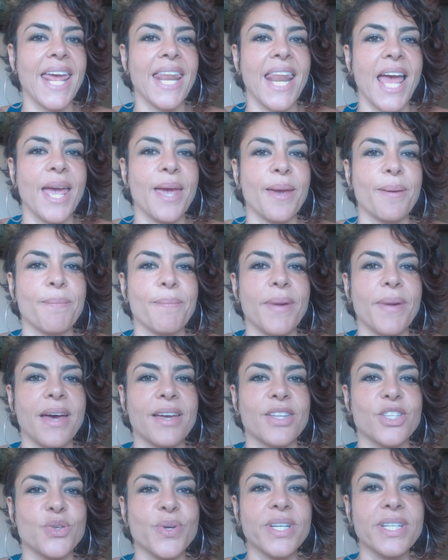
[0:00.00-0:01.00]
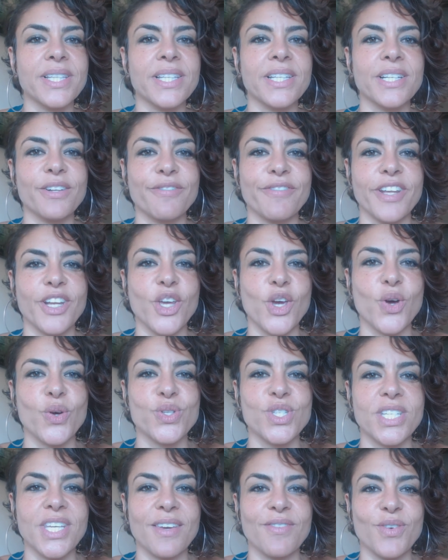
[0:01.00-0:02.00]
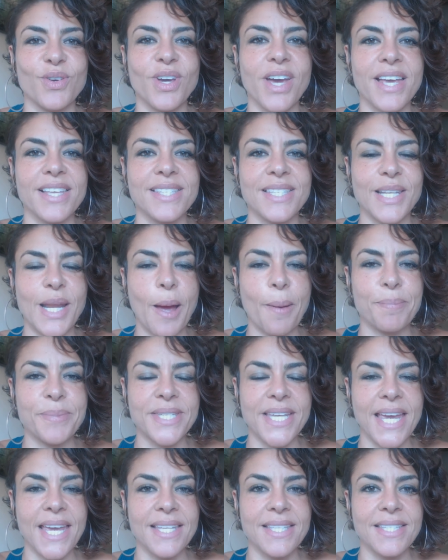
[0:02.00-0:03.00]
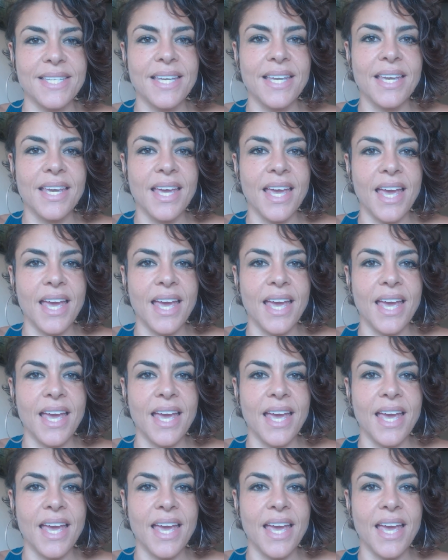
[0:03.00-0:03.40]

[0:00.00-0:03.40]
and I'm doing a little video to give you guys an update